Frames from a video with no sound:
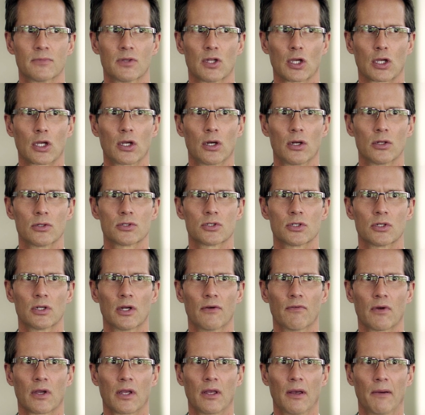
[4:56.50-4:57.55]
The culture
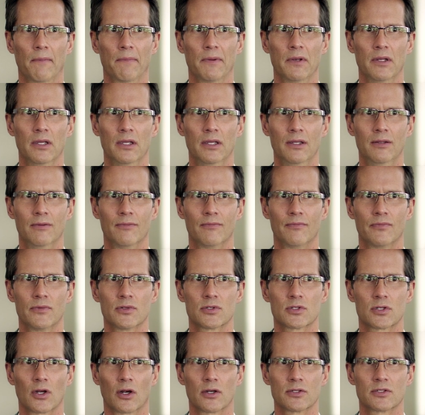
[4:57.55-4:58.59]
of a company
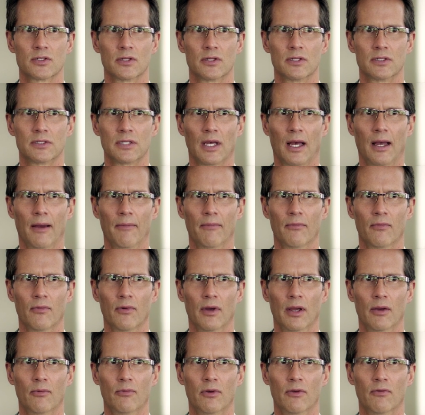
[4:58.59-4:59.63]
starts at the top,
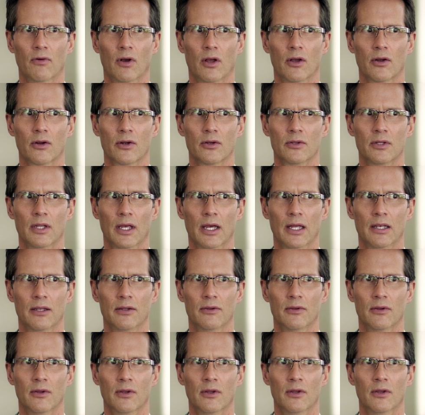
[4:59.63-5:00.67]
right? We've all heard
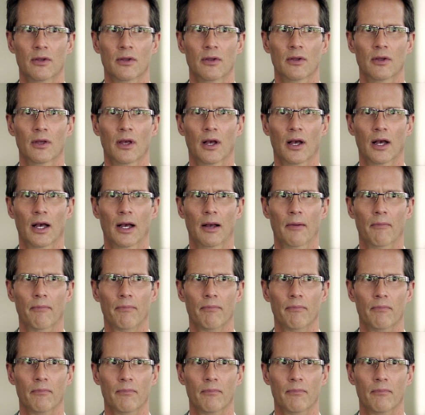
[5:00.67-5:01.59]
that.